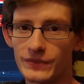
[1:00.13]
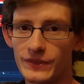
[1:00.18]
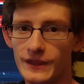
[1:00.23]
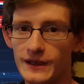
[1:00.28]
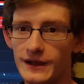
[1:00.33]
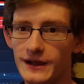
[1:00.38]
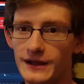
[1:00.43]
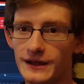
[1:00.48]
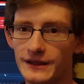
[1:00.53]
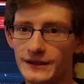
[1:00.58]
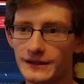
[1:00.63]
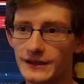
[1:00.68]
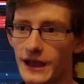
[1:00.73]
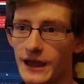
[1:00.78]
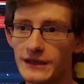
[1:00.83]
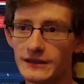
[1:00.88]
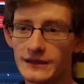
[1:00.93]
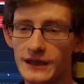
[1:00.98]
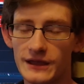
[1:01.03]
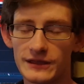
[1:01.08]

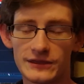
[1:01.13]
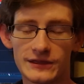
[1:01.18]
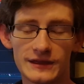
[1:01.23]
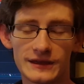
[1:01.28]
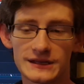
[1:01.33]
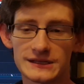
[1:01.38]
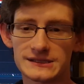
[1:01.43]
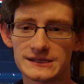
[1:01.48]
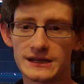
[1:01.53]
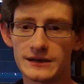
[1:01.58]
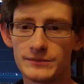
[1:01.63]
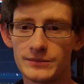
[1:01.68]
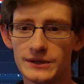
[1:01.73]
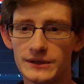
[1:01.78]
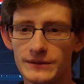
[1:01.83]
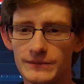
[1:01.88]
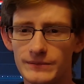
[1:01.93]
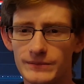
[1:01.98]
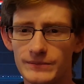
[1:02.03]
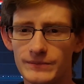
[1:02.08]
I think it's going to
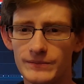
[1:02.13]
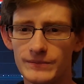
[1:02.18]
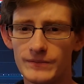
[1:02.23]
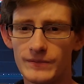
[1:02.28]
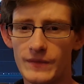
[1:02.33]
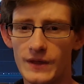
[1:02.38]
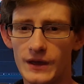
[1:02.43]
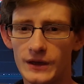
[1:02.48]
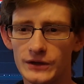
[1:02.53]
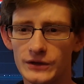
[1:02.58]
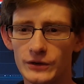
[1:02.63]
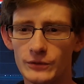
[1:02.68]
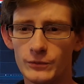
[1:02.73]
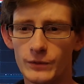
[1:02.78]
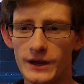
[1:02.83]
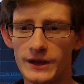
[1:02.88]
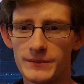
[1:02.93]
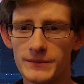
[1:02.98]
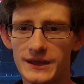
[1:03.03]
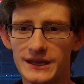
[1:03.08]
be a good
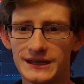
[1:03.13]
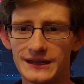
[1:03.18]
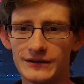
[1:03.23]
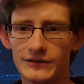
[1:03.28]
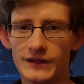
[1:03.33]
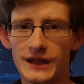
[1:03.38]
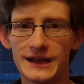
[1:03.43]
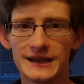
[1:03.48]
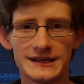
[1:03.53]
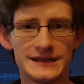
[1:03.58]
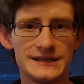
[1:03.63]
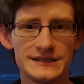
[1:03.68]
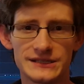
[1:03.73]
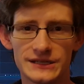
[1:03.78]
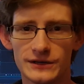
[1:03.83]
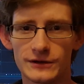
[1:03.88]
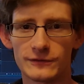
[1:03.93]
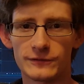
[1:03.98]
way to make it a lot easier